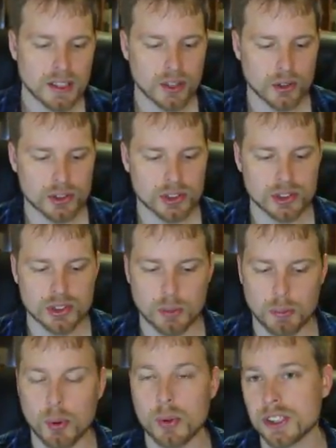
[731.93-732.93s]
notice there's no
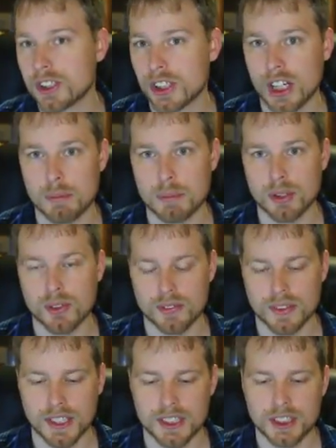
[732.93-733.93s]
point shop
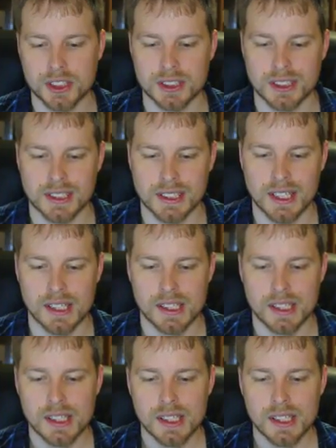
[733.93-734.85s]
notification like that.